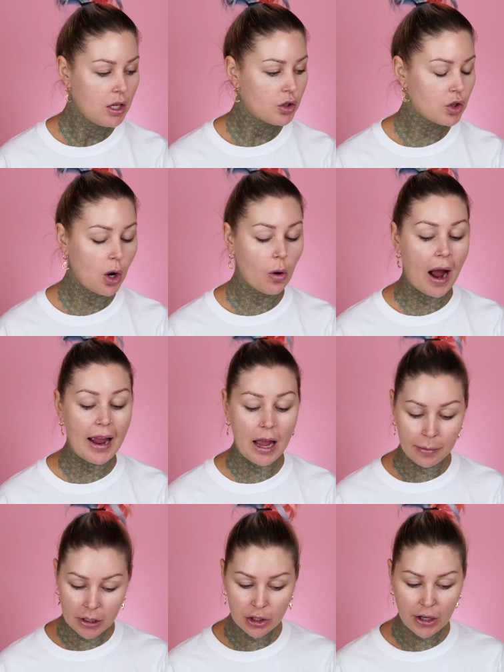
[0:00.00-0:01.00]
So I
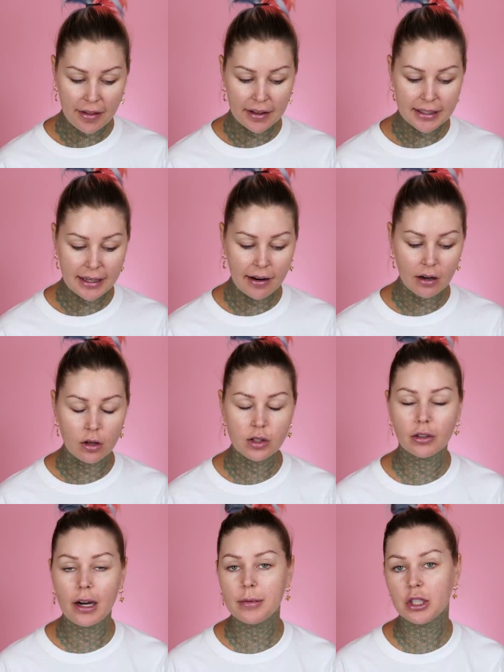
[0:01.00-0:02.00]
am gonna try that today. I
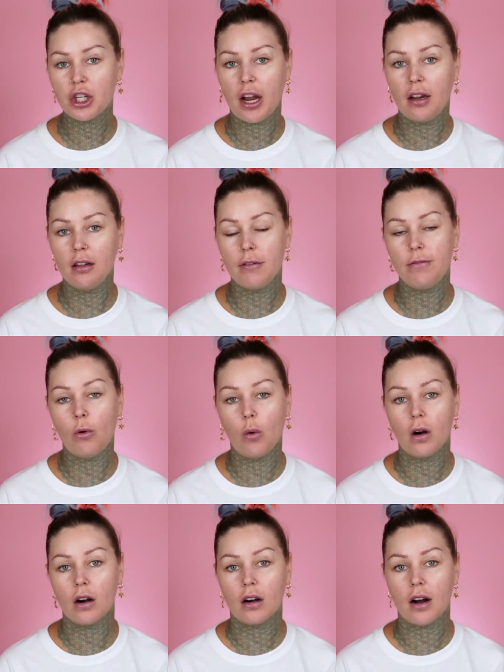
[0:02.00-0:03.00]
also grabbed a shade
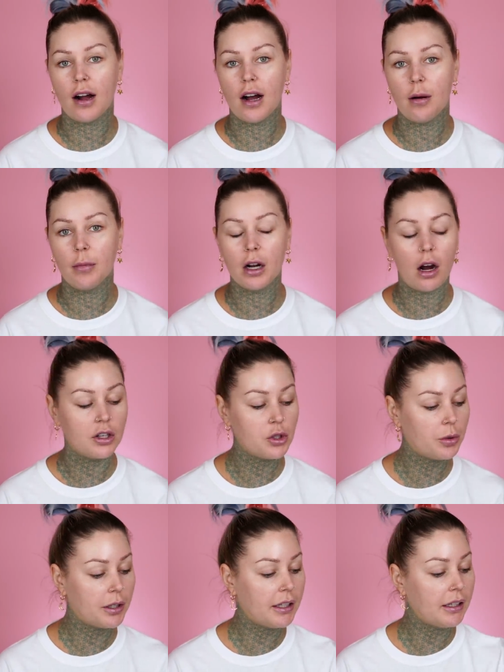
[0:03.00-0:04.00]
for
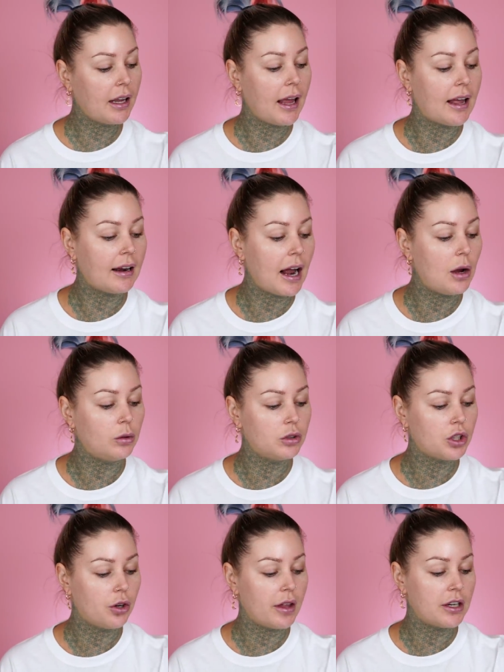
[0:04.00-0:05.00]
contouring, and I will
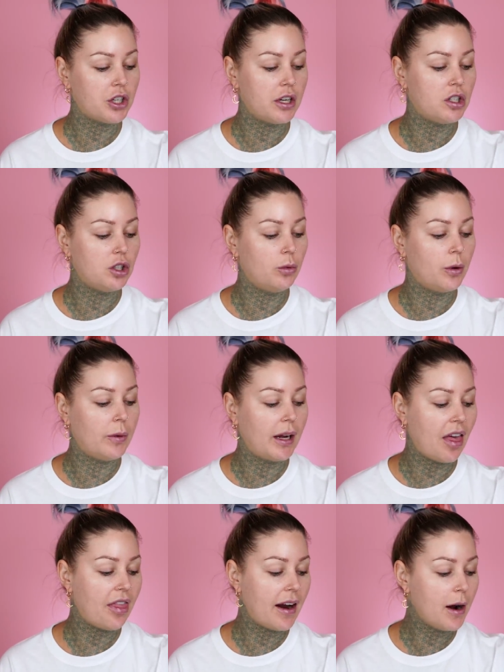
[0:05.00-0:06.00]
show that shade to you when we
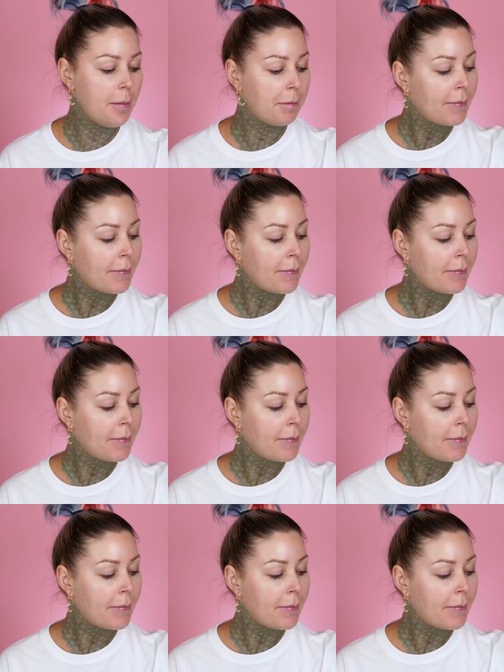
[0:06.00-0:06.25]
get there.